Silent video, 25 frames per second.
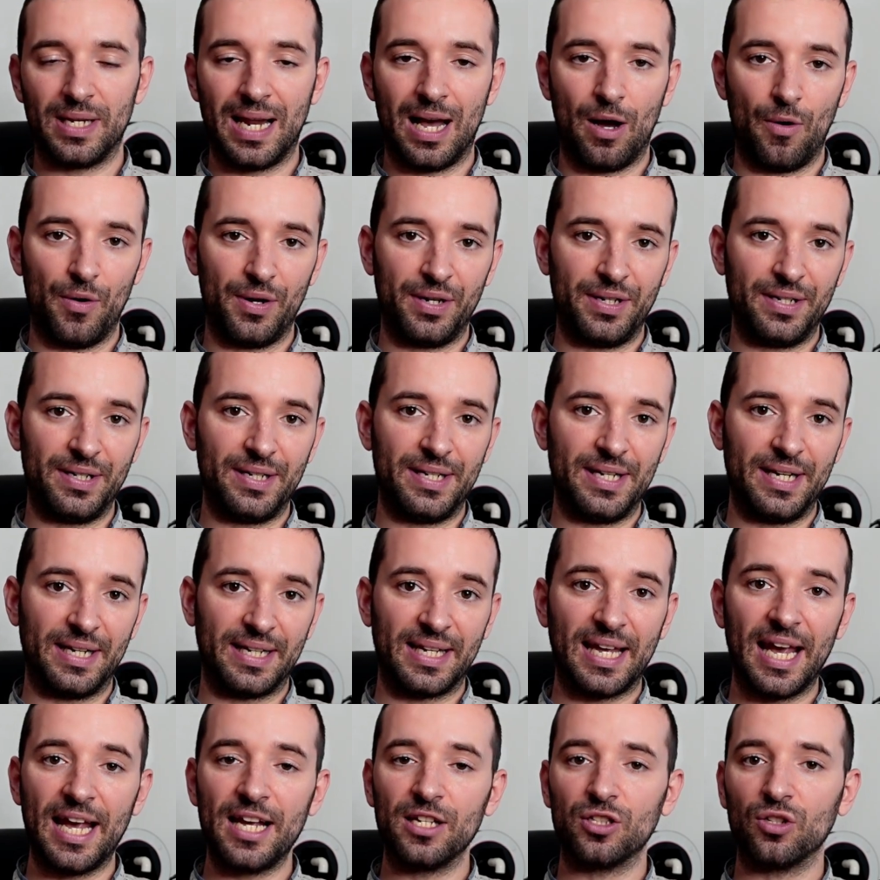Now, in the
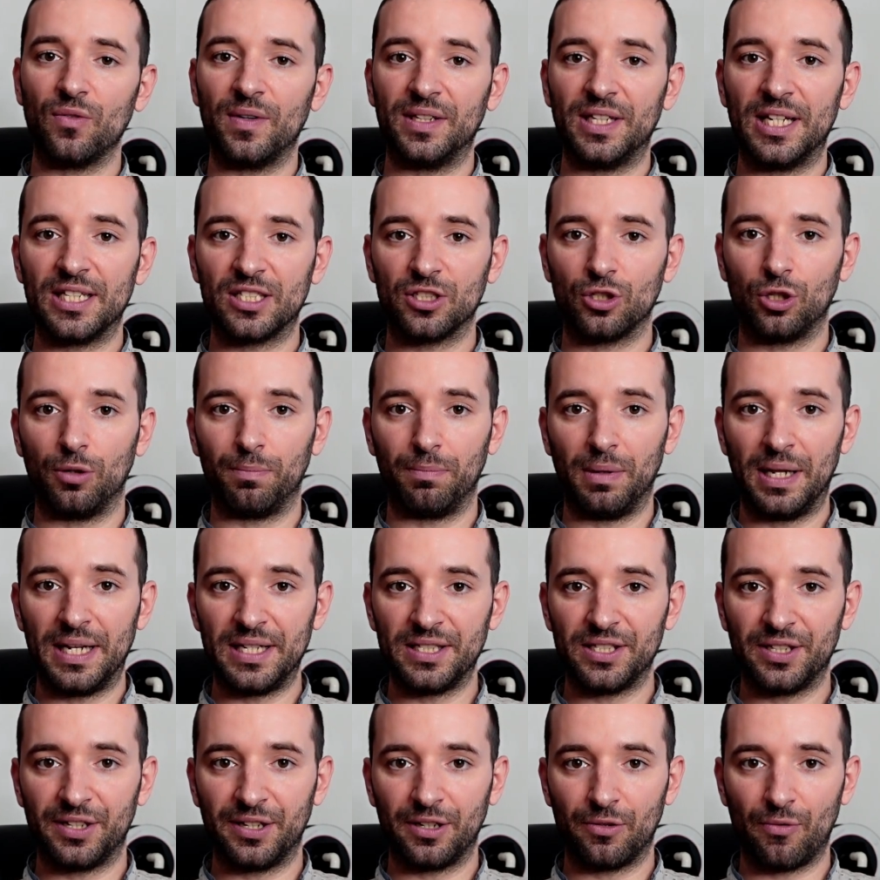case of a desktop
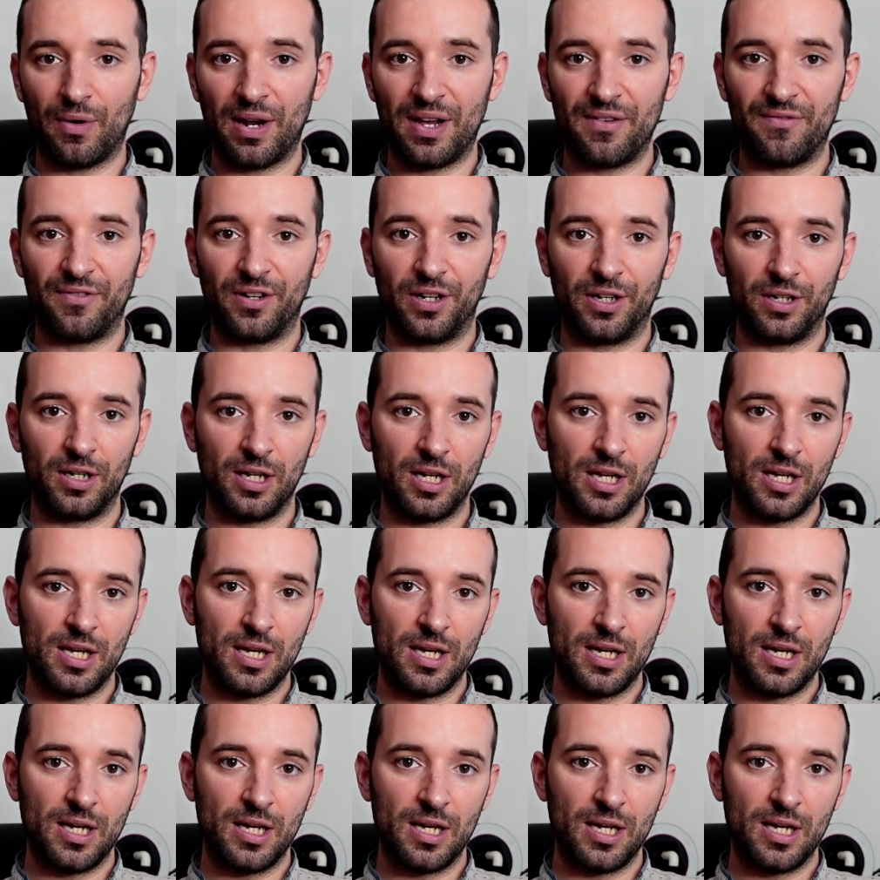laser engraver,